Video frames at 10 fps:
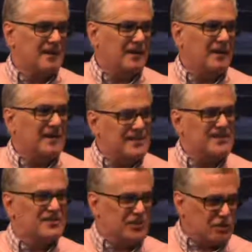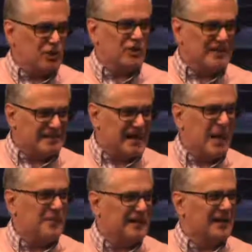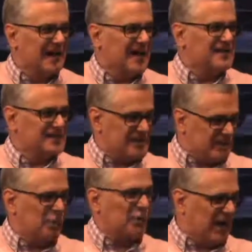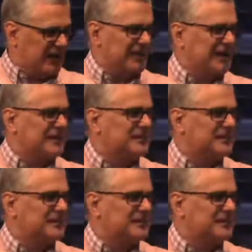It is as eternally damning as immorality.